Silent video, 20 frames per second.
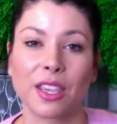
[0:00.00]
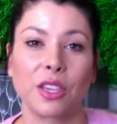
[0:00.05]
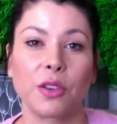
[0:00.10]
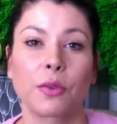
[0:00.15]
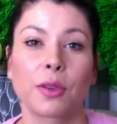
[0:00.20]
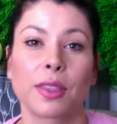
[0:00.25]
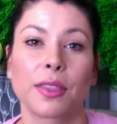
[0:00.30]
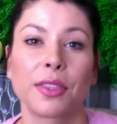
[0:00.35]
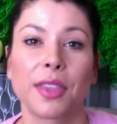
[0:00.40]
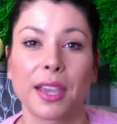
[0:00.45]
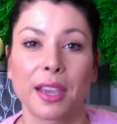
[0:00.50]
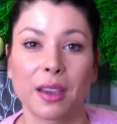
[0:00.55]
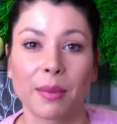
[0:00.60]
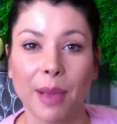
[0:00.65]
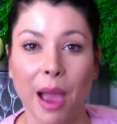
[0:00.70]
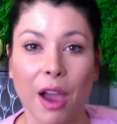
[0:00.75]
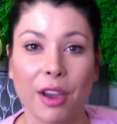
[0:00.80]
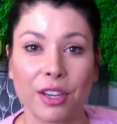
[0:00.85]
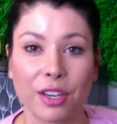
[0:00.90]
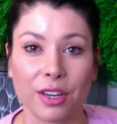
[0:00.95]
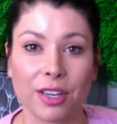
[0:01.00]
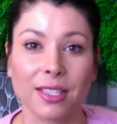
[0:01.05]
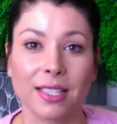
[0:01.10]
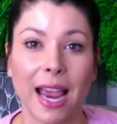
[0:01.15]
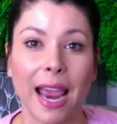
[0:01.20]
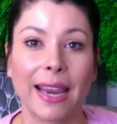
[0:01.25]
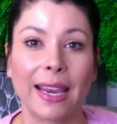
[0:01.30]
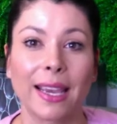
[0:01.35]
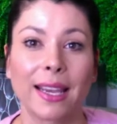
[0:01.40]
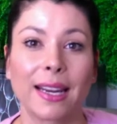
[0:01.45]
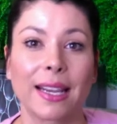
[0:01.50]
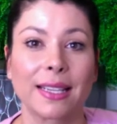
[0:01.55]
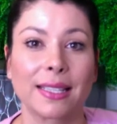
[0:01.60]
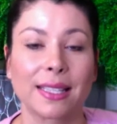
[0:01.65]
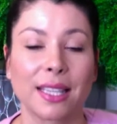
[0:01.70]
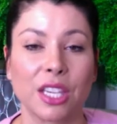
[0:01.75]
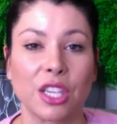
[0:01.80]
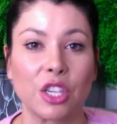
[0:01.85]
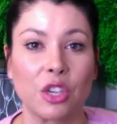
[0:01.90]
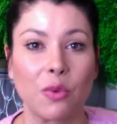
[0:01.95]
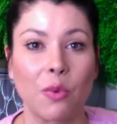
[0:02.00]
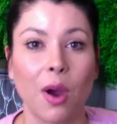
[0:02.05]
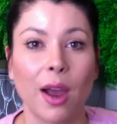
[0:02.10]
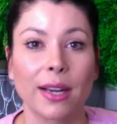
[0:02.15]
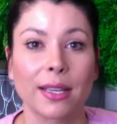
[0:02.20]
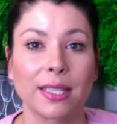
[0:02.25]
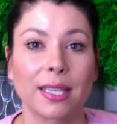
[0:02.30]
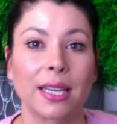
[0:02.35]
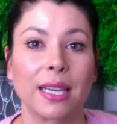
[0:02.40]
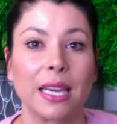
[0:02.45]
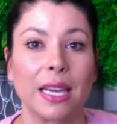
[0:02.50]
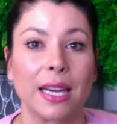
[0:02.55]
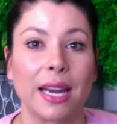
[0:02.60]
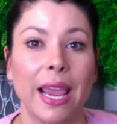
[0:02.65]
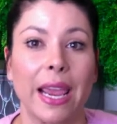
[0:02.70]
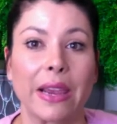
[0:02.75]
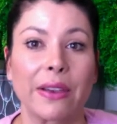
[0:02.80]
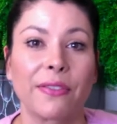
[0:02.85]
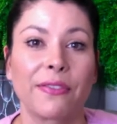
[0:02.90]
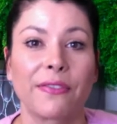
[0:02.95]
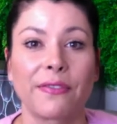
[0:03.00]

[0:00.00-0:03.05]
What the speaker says: you can think about your diet is that you want to eat a